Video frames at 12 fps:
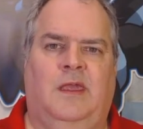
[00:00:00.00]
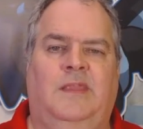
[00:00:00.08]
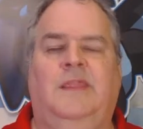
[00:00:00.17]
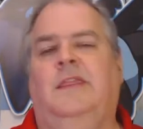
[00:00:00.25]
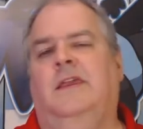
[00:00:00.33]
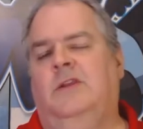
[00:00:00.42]

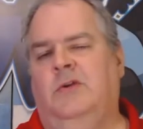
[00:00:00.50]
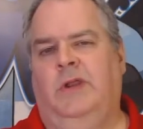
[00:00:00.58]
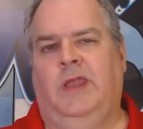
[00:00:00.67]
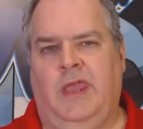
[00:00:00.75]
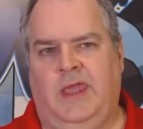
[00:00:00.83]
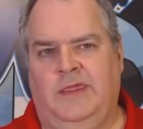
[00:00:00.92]
and then they do
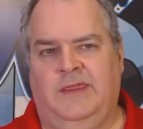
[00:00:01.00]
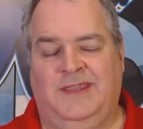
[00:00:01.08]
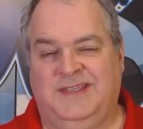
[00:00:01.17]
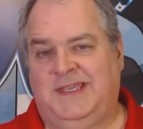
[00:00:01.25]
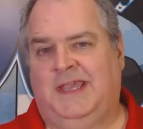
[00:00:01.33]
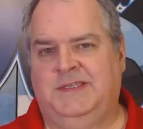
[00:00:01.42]
it again, the
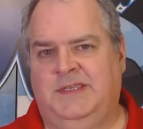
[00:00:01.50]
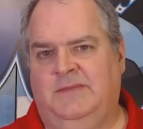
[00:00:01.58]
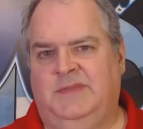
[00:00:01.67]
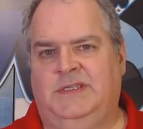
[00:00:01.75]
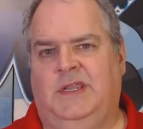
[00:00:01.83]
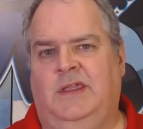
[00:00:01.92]
exact same
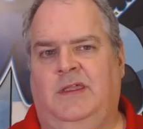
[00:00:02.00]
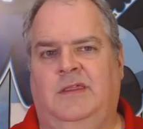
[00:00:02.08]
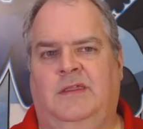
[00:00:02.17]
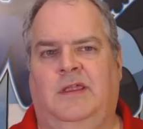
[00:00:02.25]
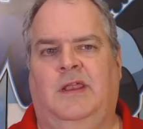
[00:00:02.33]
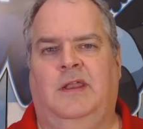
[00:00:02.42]
mistake,
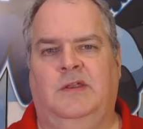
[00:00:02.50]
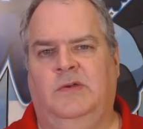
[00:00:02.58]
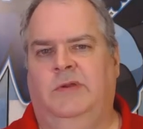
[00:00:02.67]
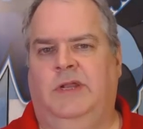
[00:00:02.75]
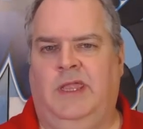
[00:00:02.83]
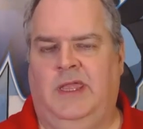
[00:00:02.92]
and
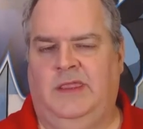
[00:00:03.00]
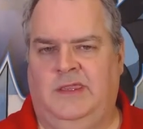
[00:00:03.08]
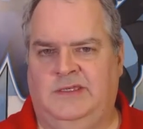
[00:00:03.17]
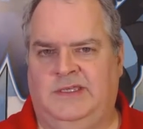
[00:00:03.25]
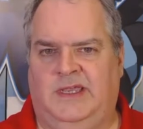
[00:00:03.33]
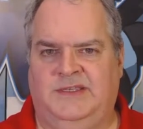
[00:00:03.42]
do it again, the
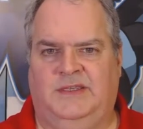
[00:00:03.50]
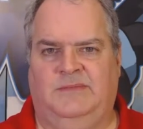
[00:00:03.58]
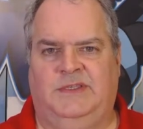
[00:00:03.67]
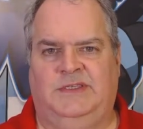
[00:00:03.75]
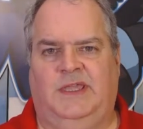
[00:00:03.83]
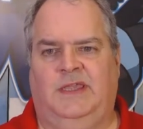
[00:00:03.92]
exact same
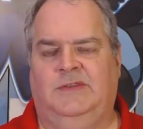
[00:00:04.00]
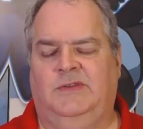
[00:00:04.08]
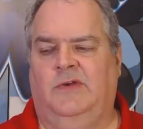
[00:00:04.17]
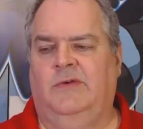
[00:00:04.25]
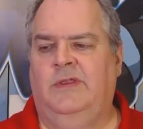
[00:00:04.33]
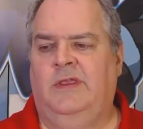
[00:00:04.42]
mistake.
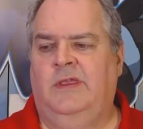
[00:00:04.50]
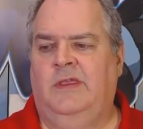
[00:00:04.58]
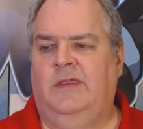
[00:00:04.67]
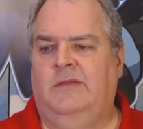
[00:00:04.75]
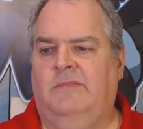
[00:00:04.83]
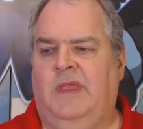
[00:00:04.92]
So
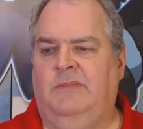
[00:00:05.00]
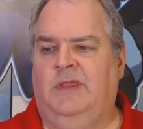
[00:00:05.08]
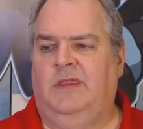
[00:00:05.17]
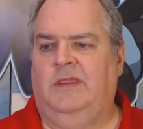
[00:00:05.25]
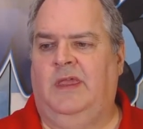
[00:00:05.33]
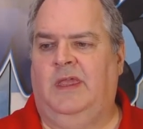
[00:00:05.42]

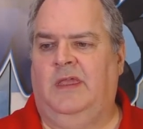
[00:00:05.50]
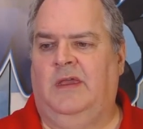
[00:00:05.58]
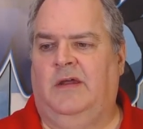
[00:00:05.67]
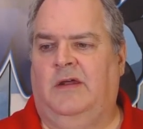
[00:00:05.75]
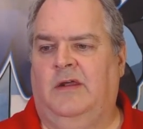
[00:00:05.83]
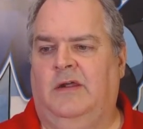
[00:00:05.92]
maybe they
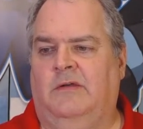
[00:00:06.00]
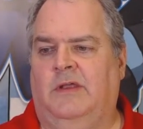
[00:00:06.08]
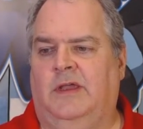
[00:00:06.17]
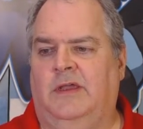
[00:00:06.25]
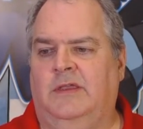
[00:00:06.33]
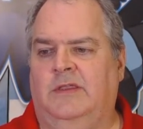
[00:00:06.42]

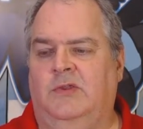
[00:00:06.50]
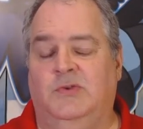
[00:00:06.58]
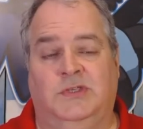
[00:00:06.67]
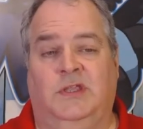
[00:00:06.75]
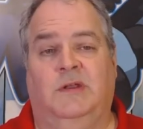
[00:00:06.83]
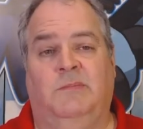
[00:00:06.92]
are
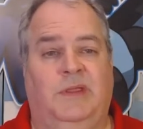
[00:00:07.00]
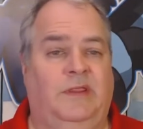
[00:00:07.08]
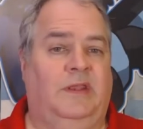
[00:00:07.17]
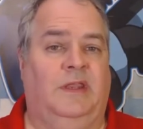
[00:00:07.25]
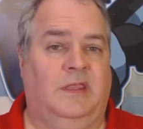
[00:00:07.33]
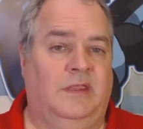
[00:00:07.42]
using an
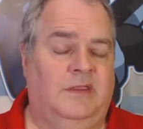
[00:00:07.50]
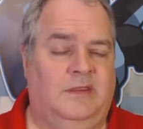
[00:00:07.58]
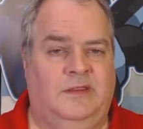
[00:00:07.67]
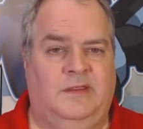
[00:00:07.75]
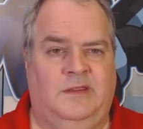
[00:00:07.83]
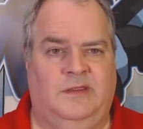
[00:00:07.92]
ability
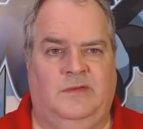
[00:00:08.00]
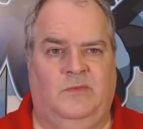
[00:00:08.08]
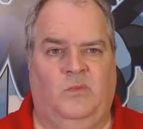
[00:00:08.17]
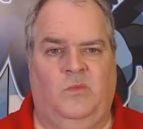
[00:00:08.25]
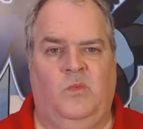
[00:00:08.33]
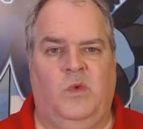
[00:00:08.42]

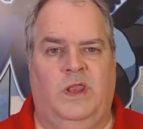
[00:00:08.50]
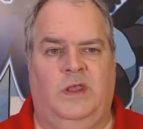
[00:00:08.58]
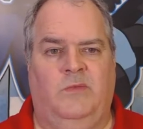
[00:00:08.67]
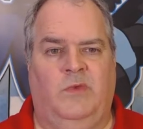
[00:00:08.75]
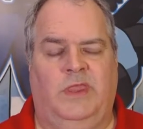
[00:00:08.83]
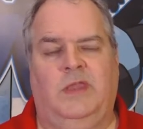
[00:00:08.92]

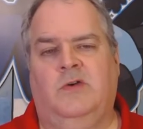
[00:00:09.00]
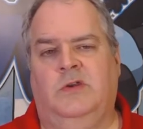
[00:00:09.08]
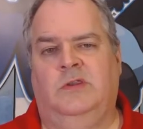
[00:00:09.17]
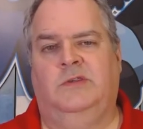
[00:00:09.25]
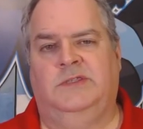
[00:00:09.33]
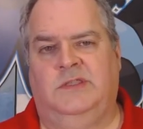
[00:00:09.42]
when they
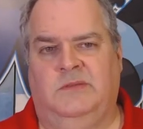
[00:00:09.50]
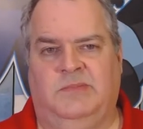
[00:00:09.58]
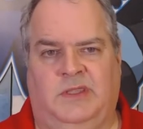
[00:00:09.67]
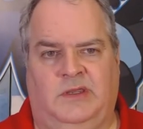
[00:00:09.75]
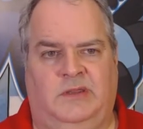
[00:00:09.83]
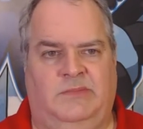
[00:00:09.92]
couldn't use the
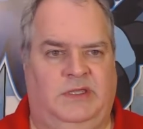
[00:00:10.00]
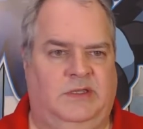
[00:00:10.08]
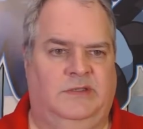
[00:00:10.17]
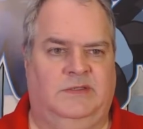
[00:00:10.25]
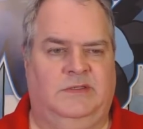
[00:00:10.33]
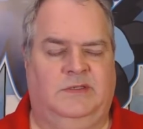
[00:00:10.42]
ability
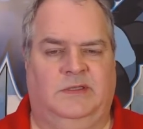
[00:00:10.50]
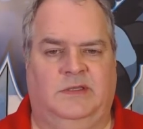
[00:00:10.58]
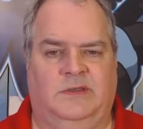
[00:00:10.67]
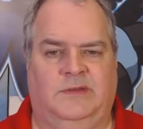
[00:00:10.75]
because